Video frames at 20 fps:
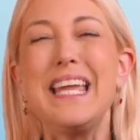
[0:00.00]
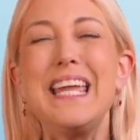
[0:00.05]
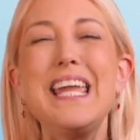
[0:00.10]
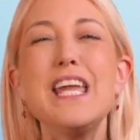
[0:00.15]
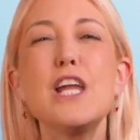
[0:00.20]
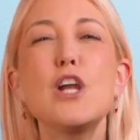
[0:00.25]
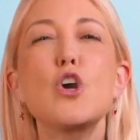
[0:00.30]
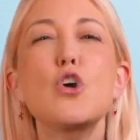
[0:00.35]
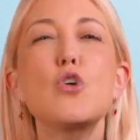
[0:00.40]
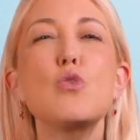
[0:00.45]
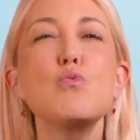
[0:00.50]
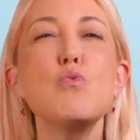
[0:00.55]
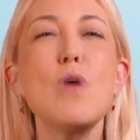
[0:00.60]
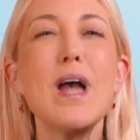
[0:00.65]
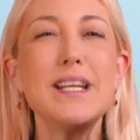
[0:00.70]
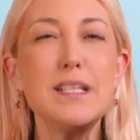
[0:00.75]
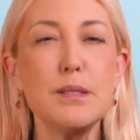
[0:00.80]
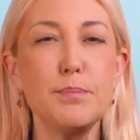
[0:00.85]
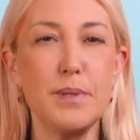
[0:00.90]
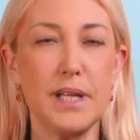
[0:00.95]

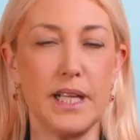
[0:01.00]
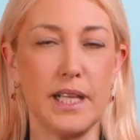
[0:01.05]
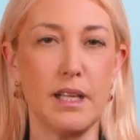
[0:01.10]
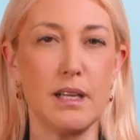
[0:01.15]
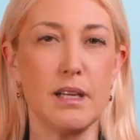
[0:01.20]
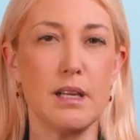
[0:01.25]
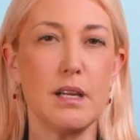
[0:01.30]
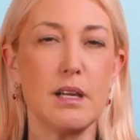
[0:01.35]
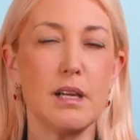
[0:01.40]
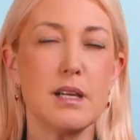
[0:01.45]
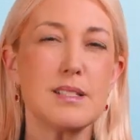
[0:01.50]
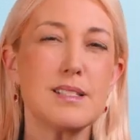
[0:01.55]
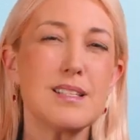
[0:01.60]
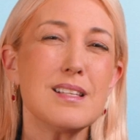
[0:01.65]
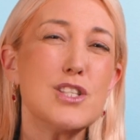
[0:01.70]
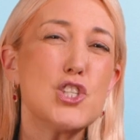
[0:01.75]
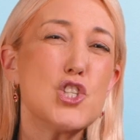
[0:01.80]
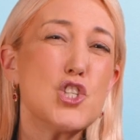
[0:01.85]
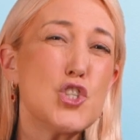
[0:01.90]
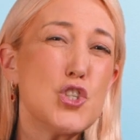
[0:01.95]
Incredibly,
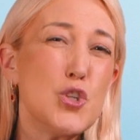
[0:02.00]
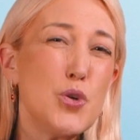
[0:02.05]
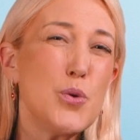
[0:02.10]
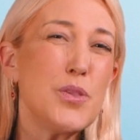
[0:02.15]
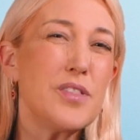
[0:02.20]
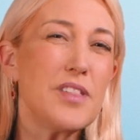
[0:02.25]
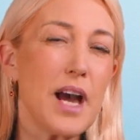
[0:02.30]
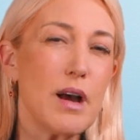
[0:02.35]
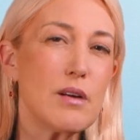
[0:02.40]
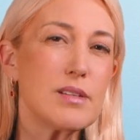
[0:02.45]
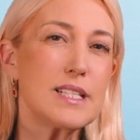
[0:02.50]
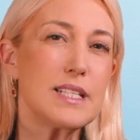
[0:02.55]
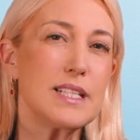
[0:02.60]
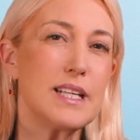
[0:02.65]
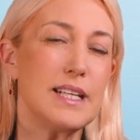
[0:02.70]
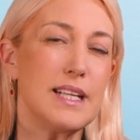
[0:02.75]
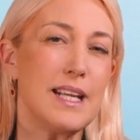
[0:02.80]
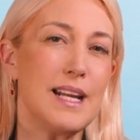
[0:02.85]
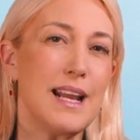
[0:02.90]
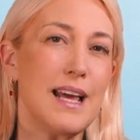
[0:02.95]
since
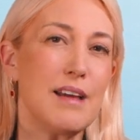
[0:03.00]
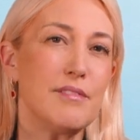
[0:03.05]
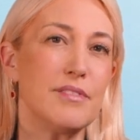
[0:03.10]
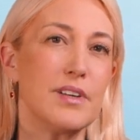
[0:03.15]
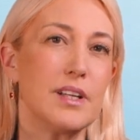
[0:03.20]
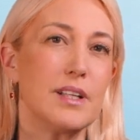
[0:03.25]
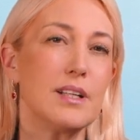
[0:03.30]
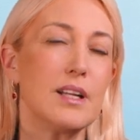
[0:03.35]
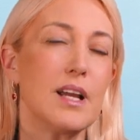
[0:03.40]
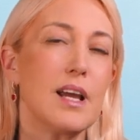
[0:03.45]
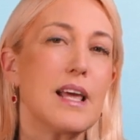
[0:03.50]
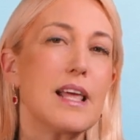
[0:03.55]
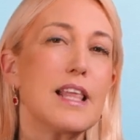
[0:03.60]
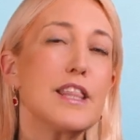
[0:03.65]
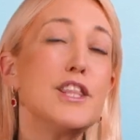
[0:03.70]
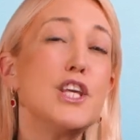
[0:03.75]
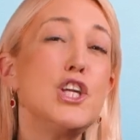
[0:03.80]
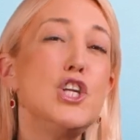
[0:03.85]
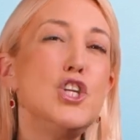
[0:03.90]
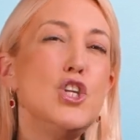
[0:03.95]
2011,
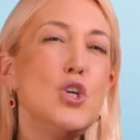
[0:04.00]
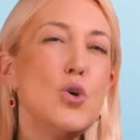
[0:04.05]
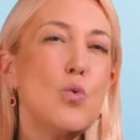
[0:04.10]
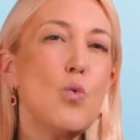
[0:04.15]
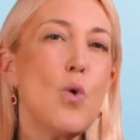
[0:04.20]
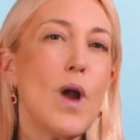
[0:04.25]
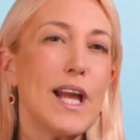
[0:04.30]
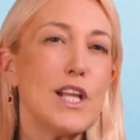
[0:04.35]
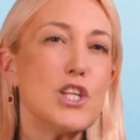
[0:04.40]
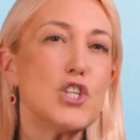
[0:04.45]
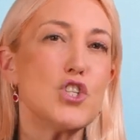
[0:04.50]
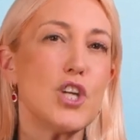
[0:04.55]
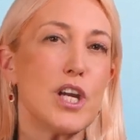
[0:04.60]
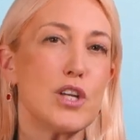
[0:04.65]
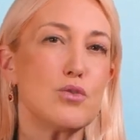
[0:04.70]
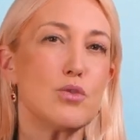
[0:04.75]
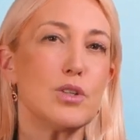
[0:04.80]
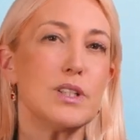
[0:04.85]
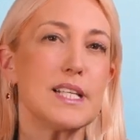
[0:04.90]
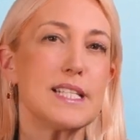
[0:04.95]
the UN
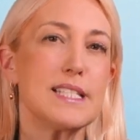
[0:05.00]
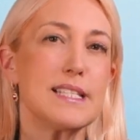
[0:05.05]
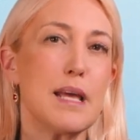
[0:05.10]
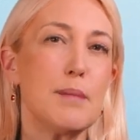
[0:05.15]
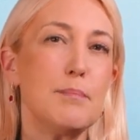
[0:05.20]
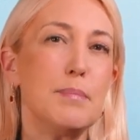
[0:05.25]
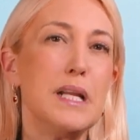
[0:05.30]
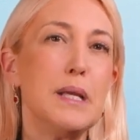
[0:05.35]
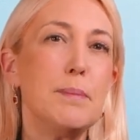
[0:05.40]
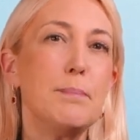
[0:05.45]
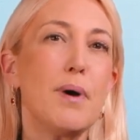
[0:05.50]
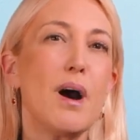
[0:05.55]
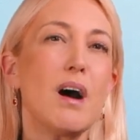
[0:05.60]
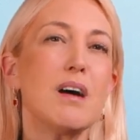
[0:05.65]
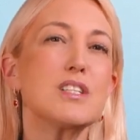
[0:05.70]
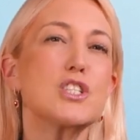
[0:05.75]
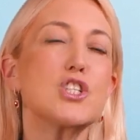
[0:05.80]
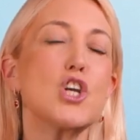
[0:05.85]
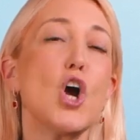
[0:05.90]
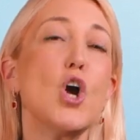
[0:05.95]
General Assembly
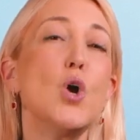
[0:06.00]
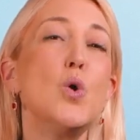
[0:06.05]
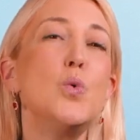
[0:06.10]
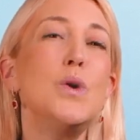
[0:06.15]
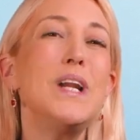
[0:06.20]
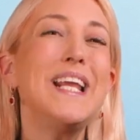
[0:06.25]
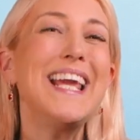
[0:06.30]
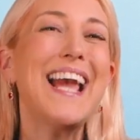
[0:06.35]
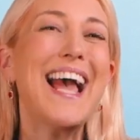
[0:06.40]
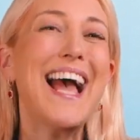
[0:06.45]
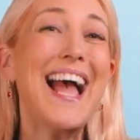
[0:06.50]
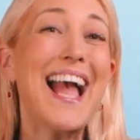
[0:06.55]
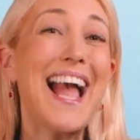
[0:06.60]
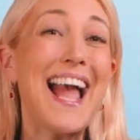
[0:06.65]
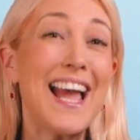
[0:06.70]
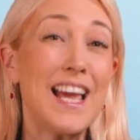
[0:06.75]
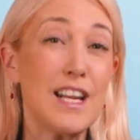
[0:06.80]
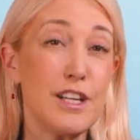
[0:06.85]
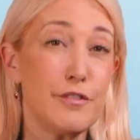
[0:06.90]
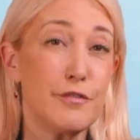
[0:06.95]
passed only a
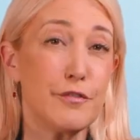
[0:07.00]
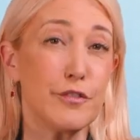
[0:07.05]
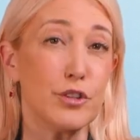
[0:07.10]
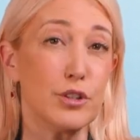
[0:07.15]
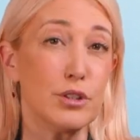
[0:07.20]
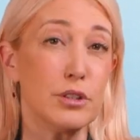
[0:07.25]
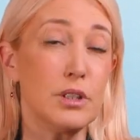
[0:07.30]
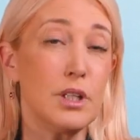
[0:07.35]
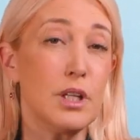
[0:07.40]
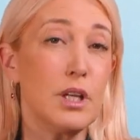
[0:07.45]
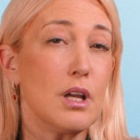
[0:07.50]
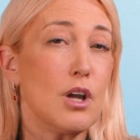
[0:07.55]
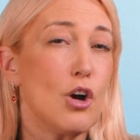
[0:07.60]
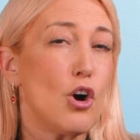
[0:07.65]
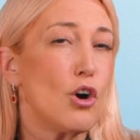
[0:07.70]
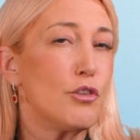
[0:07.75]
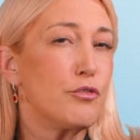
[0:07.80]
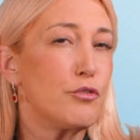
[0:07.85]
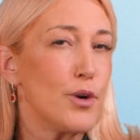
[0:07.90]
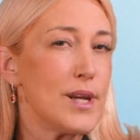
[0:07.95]
handful
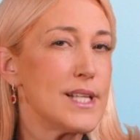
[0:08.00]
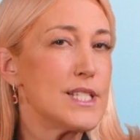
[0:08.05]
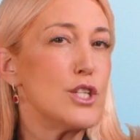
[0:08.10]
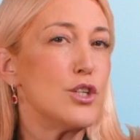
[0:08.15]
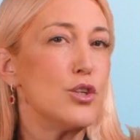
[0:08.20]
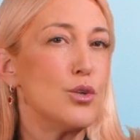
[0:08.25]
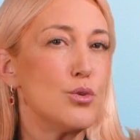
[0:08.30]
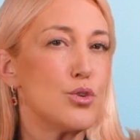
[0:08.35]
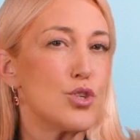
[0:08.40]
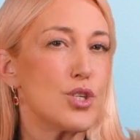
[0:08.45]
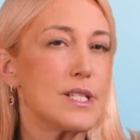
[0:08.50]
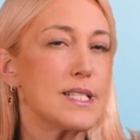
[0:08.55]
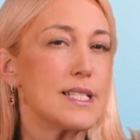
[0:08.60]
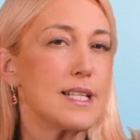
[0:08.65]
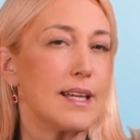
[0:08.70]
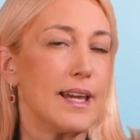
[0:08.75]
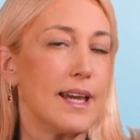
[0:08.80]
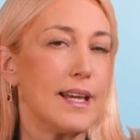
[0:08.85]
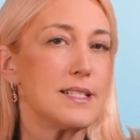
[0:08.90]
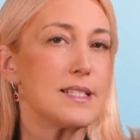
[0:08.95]
of resolutions
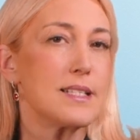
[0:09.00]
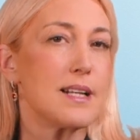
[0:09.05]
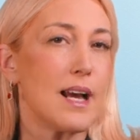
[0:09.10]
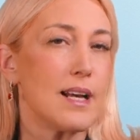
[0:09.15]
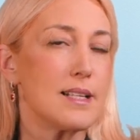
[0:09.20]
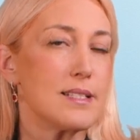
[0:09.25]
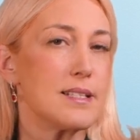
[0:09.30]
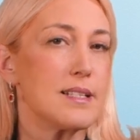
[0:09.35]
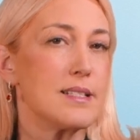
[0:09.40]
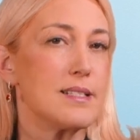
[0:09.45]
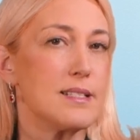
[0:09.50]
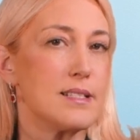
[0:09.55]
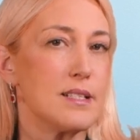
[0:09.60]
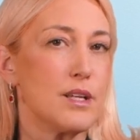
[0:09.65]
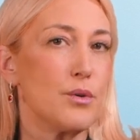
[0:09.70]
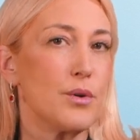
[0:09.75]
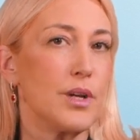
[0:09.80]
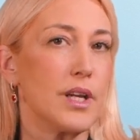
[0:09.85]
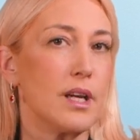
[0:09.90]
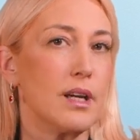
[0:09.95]
against Assad
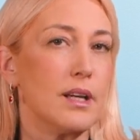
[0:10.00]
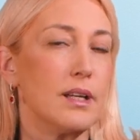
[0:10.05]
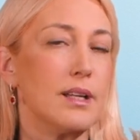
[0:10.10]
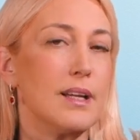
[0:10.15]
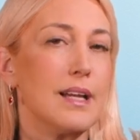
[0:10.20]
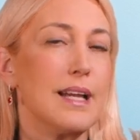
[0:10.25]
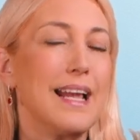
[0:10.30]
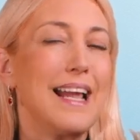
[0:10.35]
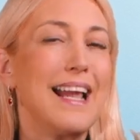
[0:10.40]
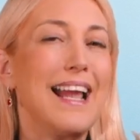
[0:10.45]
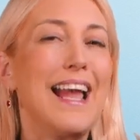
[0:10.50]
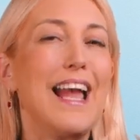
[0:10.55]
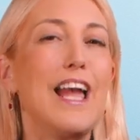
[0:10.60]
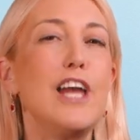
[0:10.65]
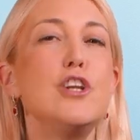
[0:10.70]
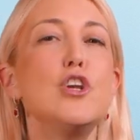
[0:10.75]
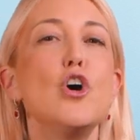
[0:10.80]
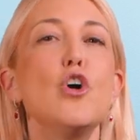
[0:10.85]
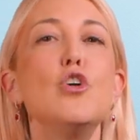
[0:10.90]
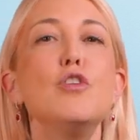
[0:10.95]
Syria
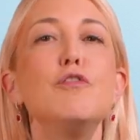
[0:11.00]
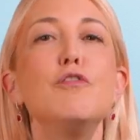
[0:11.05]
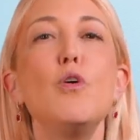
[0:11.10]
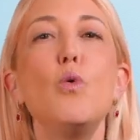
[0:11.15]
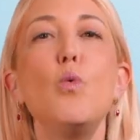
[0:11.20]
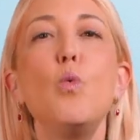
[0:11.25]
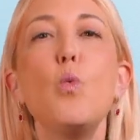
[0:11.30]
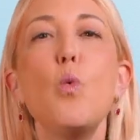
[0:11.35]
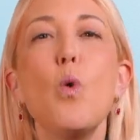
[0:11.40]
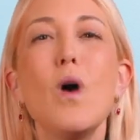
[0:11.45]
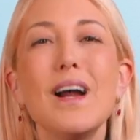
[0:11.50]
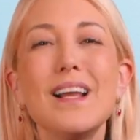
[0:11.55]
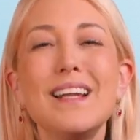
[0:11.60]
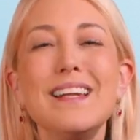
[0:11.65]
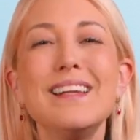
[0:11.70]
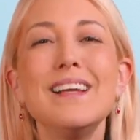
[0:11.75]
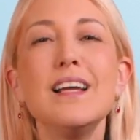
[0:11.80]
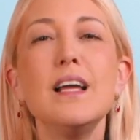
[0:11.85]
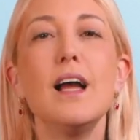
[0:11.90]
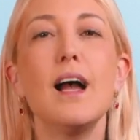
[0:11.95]
and over
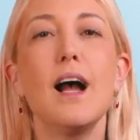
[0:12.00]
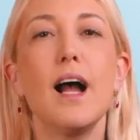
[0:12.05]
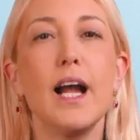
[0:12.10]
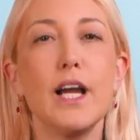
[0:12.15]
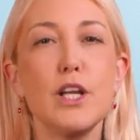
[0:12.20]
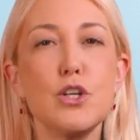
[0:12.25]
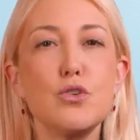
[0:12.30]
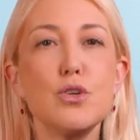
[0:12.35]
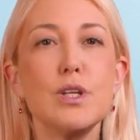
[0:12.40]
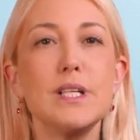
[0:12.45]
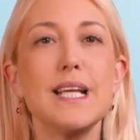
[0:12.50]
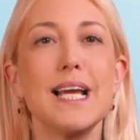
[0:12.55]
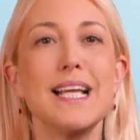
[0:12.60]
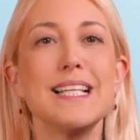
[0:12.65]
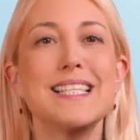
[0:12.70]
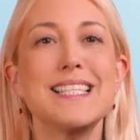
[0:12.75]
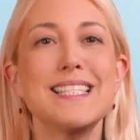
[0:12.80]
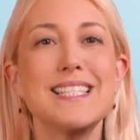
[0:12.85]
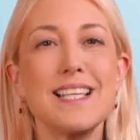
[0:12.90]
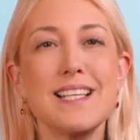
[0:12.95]

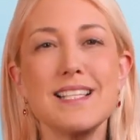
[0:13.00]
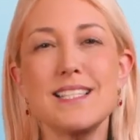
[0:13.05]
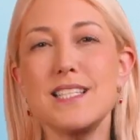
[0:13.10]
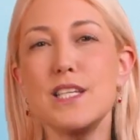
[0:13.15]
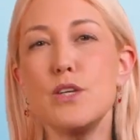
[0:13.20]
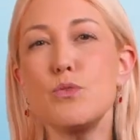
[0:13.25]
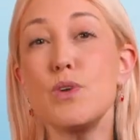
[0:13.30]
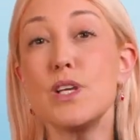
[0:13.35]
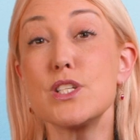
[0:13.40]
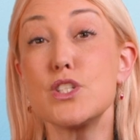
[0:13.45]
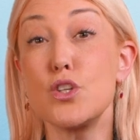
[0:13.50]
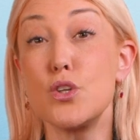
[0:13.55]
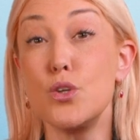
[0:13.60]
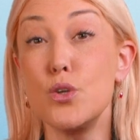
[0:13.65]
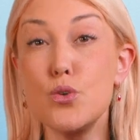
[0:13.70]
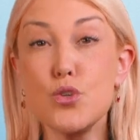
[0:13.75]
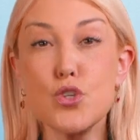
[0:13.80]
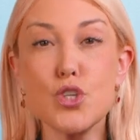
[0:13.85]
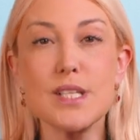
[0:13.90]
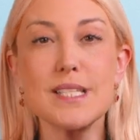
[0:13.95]
160
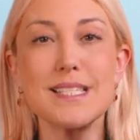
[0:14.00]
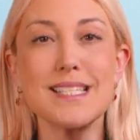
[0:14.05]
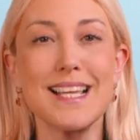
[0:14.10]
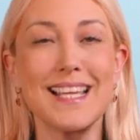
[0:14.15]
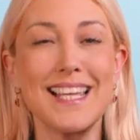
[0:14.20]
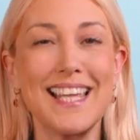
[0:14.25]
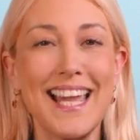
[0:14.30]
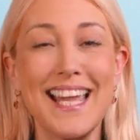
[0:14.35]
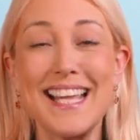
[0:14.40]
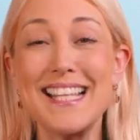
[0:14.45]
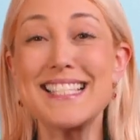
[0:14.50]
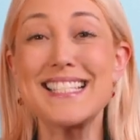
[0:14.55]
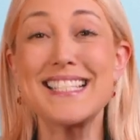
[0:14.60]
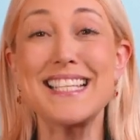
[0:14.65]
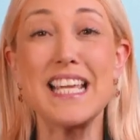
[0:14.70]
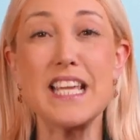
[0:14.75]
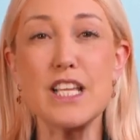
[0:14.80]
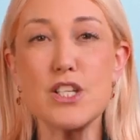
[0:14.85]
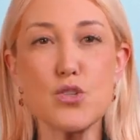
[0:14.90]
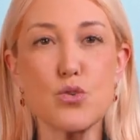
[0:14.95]
resolutions
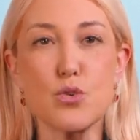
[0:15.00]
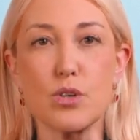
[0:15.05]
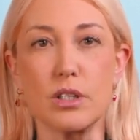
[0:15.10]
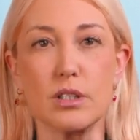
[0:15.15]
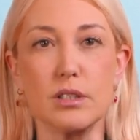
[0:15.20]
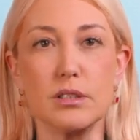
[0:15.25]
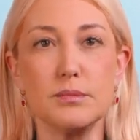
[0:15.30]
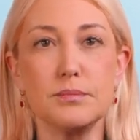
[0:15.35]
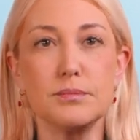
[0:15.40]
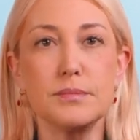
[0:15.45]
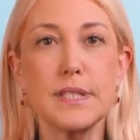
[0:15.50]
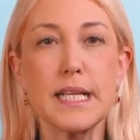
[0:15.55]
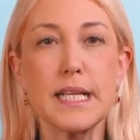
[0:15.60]
against Israel.